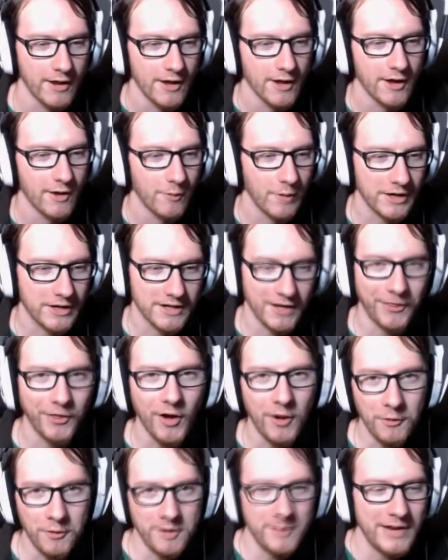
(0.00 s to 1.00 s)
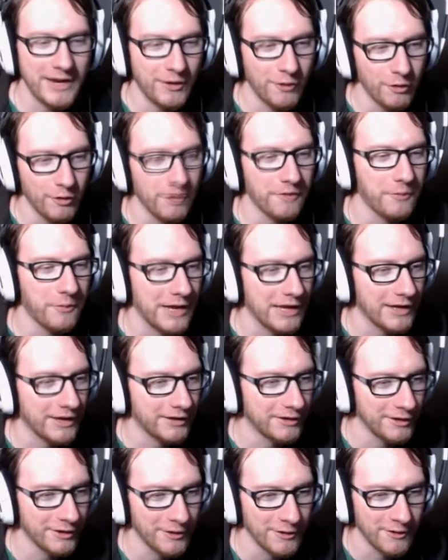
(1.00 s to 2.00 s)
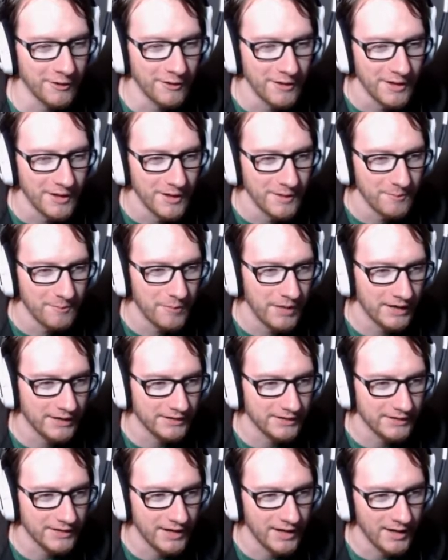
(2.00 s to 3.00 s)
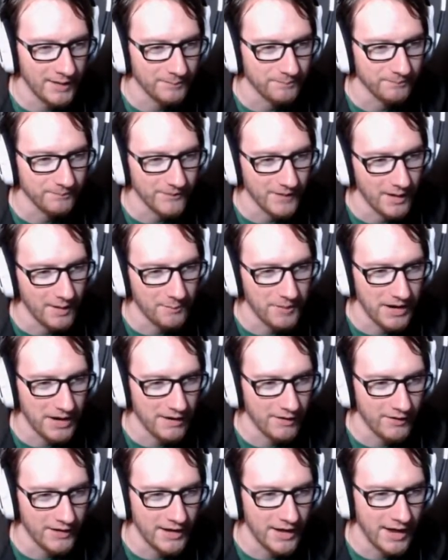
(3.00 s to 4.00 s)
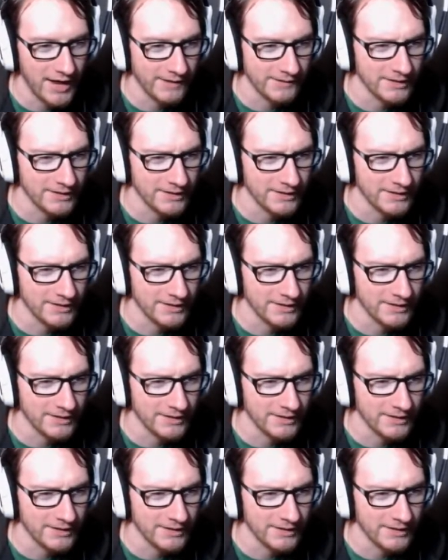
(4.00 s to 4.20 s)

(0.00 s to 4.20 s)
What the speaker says: which I thought would be cool if we could do, but, apparently not.